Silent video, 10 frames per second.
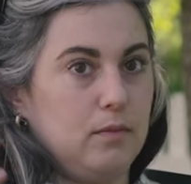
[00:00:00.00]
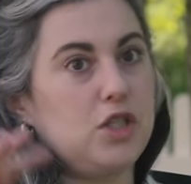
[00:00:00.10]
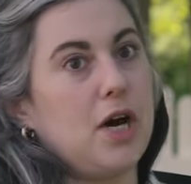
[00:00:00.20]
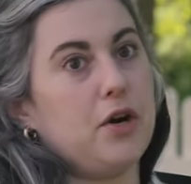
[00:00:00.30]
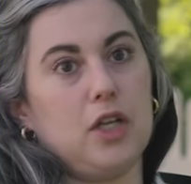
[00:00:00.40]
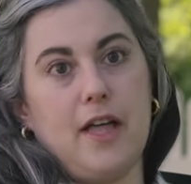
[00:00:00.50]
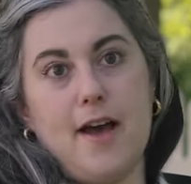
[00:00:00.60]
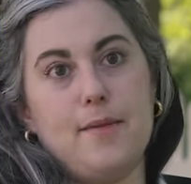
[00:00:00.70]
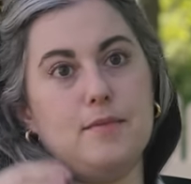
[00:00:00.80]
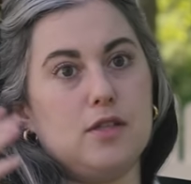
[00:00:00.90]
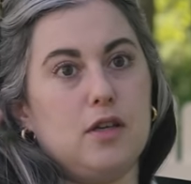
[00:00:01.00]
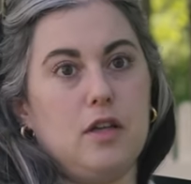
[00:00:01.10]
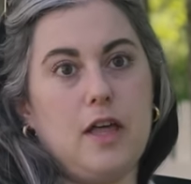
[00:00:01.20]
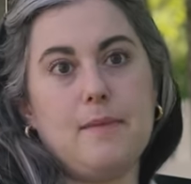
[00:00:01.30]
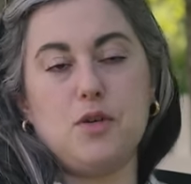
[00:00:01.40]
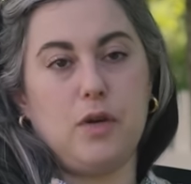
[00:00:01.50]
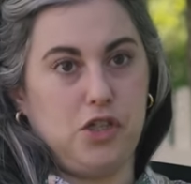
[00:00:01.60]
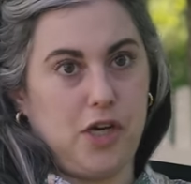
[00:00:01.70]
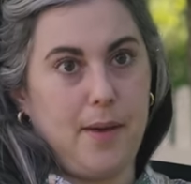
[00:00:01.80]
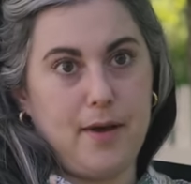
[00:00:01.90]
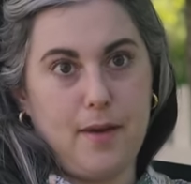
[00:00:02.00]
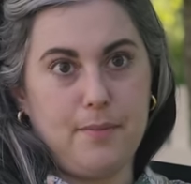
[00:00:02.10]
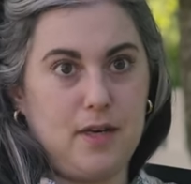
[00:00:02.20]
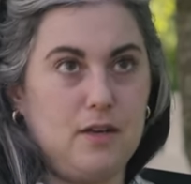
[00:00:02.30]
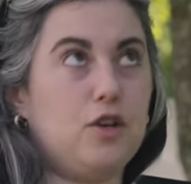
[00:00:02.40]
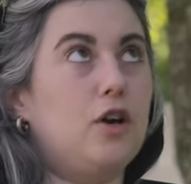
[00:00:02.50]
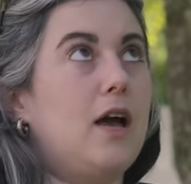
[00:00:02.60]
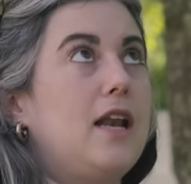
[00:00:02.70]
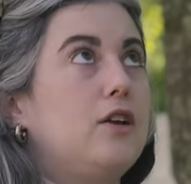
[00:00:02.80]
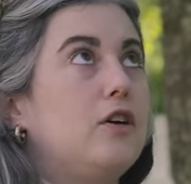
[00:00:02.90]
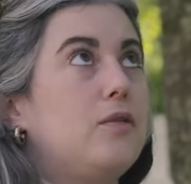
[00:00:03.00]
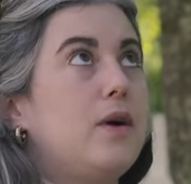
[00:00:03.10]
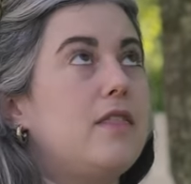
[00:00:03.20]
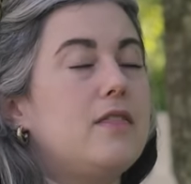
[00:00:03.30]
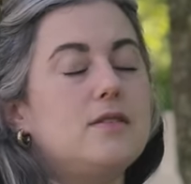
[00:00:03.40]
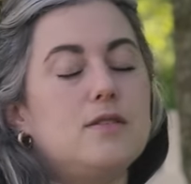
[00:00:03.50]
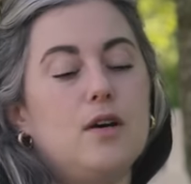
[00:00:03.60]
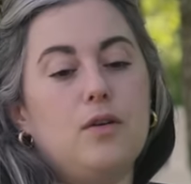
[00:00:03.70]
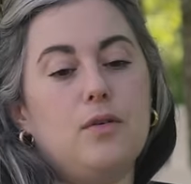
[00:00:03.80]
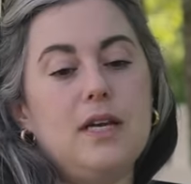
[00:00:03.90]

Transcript: chowder clams, clams you want to chop up and cook and cook with. So